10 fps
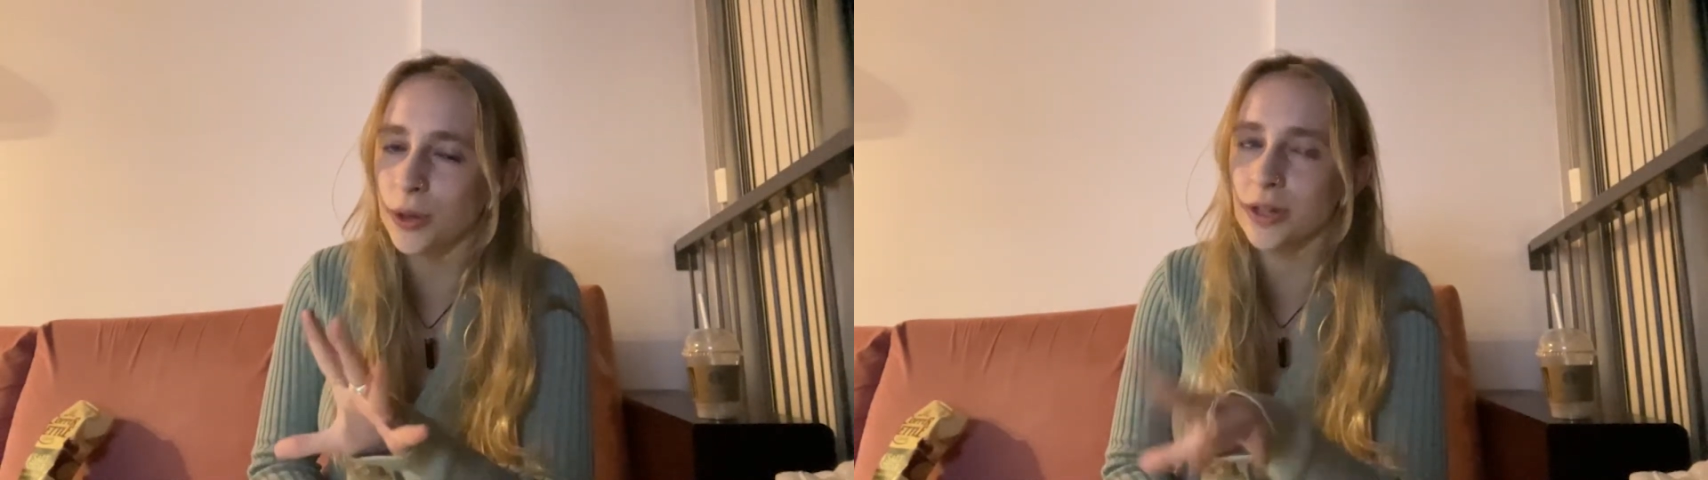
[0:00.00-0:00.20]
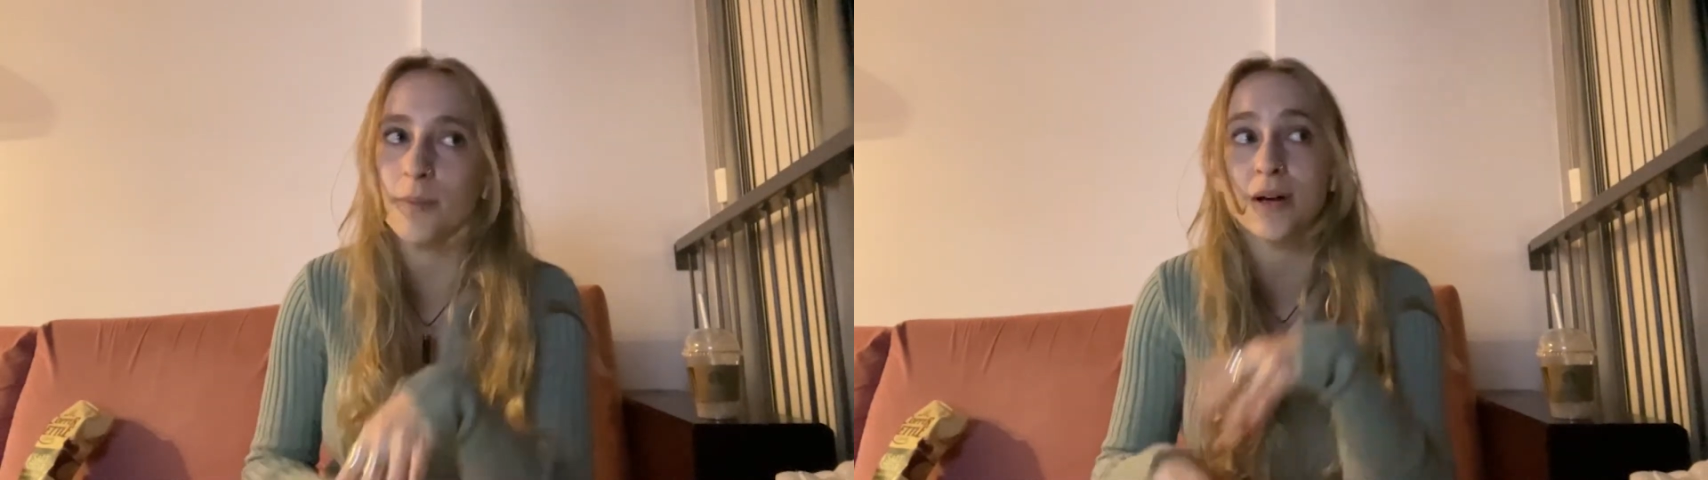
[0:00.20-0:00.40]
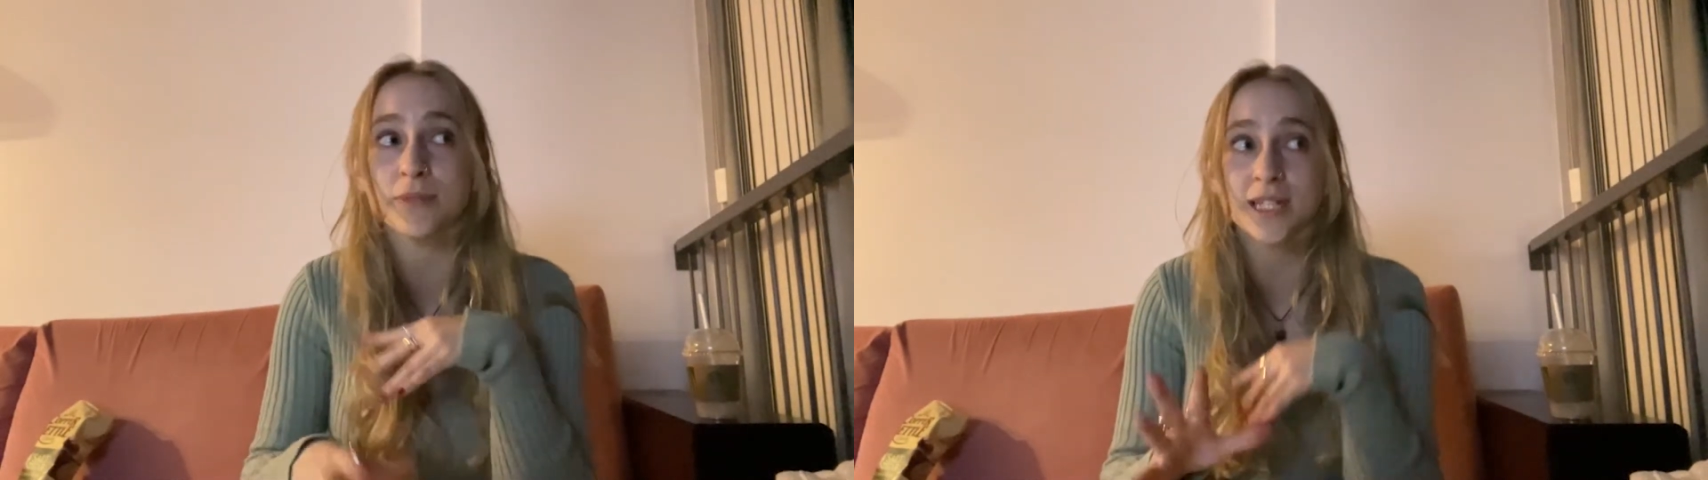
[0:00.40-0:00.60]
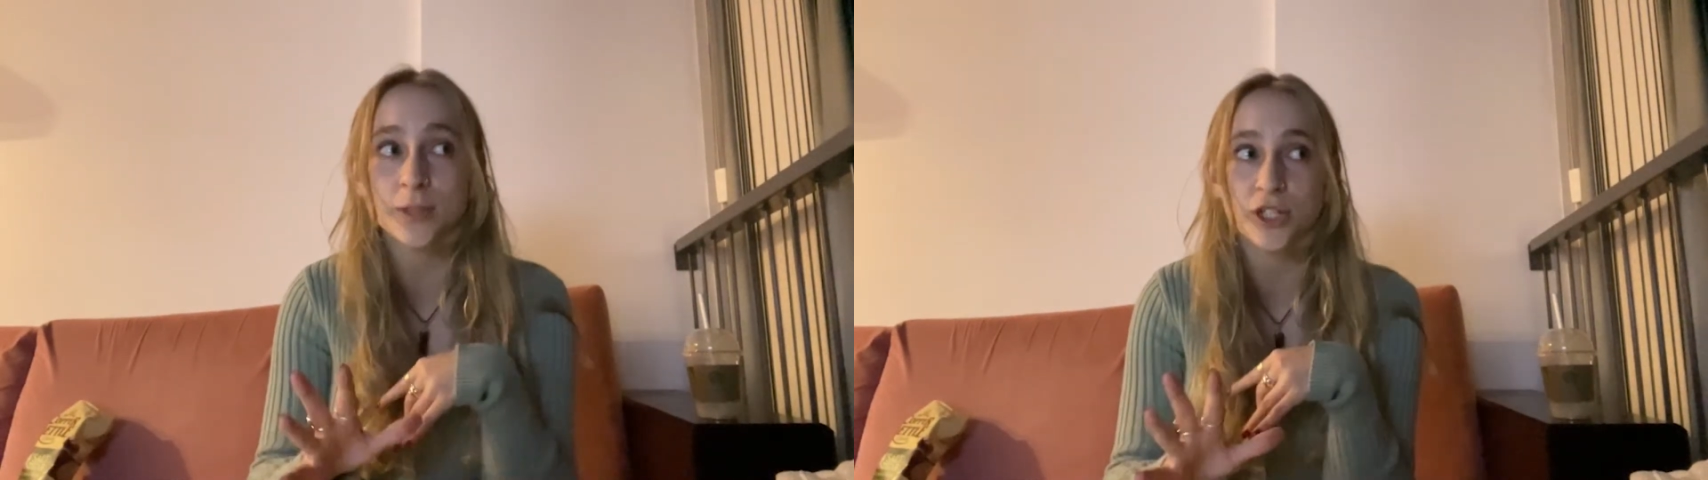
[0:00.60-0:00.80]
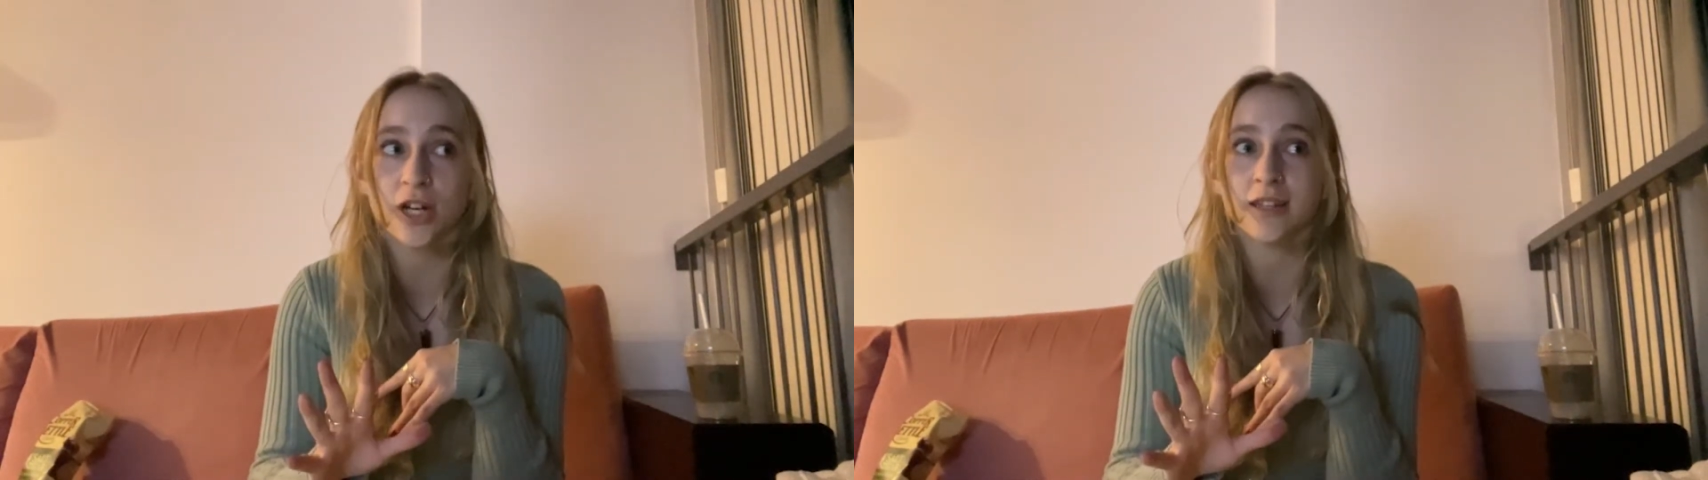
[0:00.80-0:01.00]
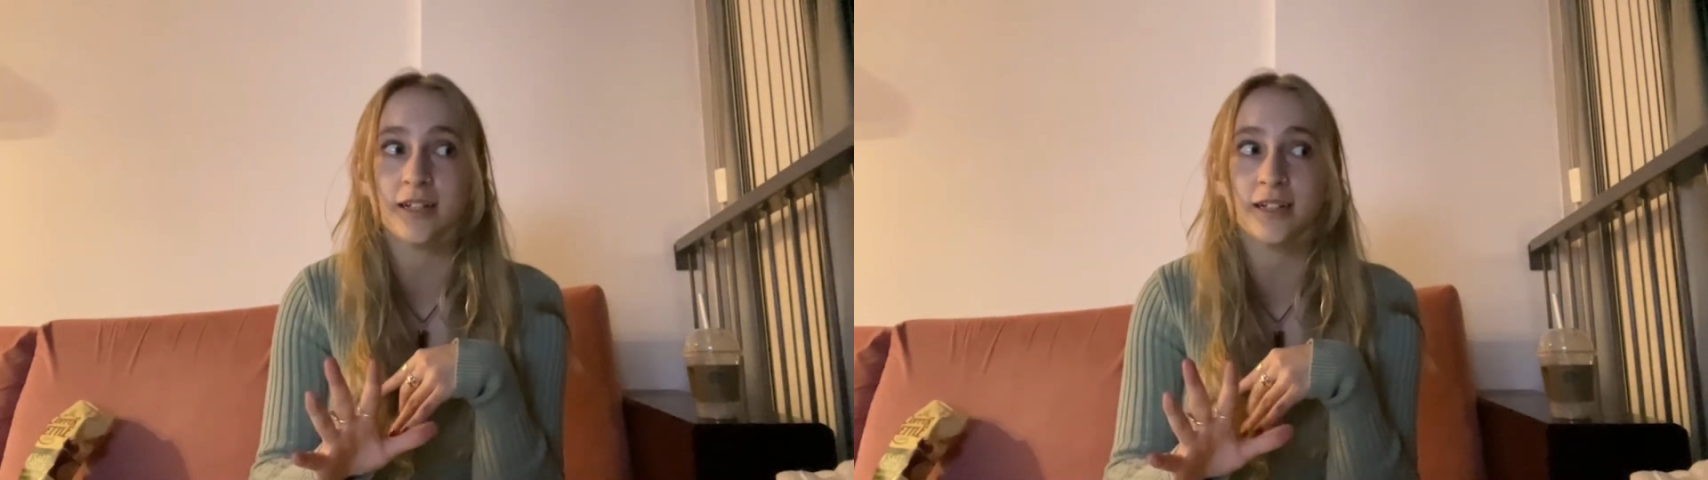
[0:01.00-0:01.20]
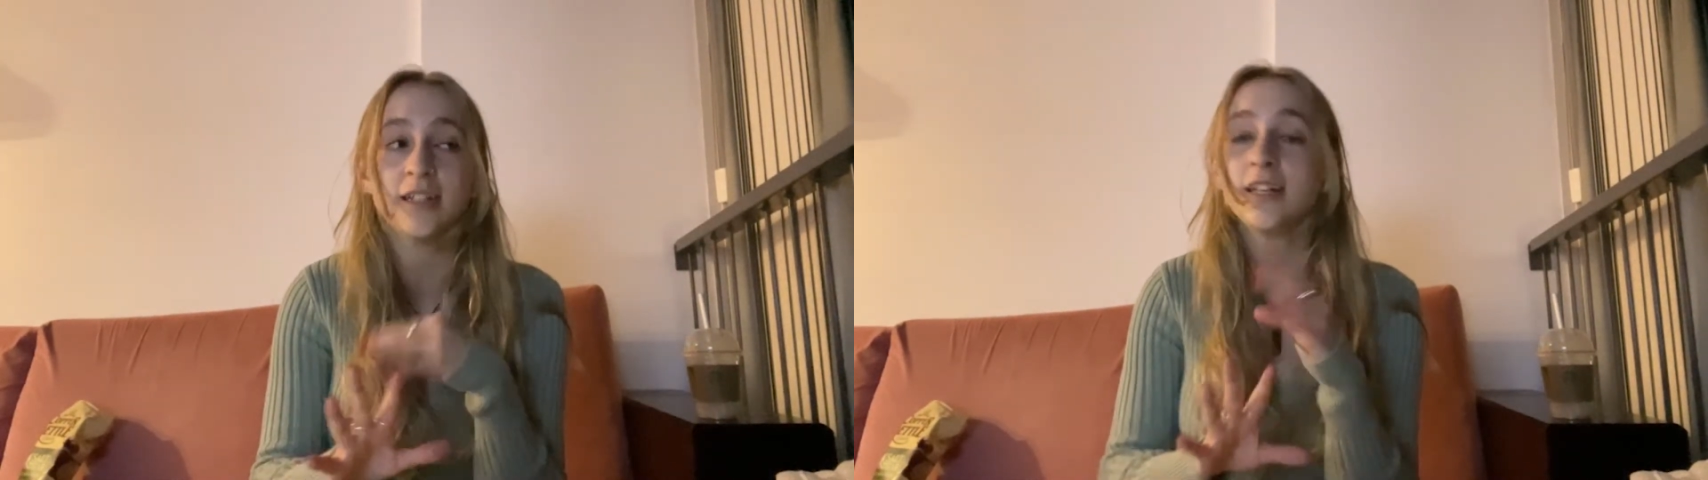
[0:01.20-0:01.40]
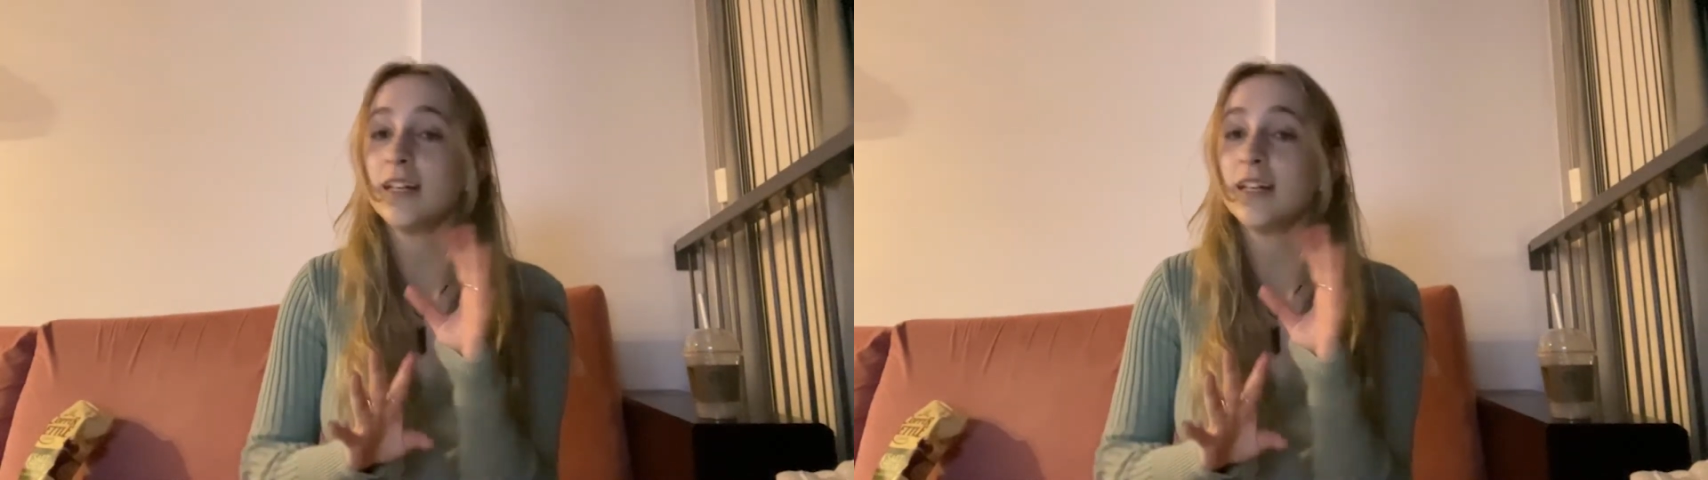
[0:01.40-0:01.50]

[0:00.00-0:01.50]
and they bumped into each other